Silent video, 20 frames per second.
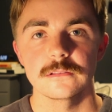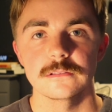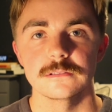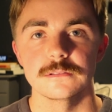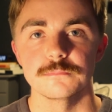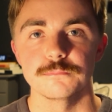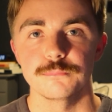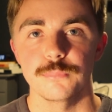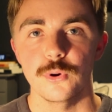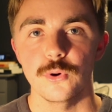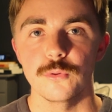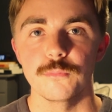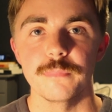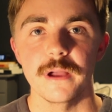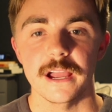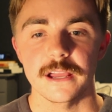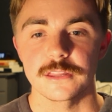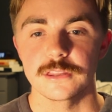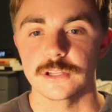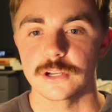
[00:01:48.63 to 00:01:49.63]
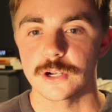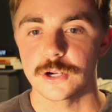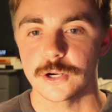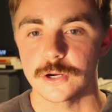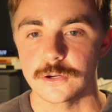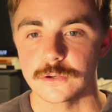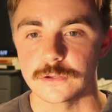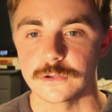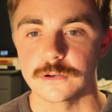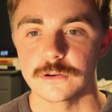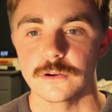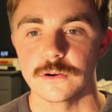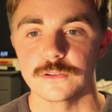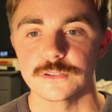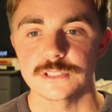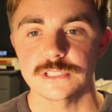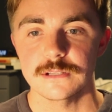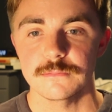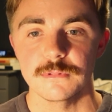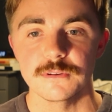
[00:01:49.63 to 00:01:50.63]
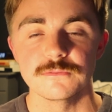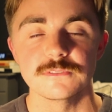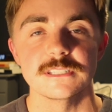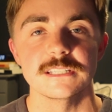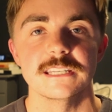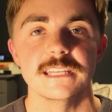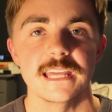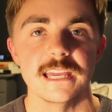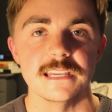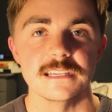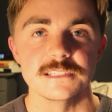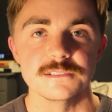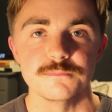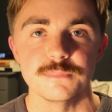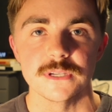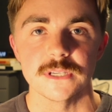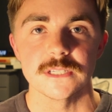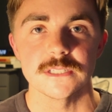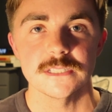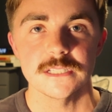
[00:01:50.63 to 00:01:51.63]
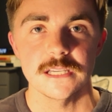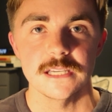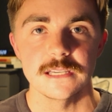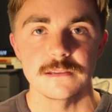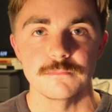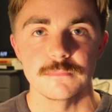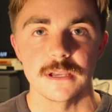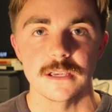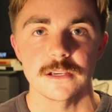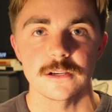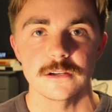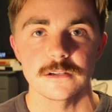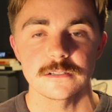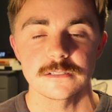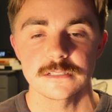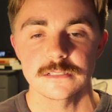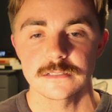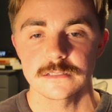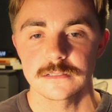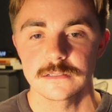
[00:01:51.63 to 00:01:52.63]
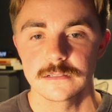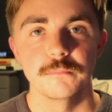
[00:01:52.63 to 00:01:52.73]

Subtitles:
and pull back the curtain on some of today's biggest hitmakers.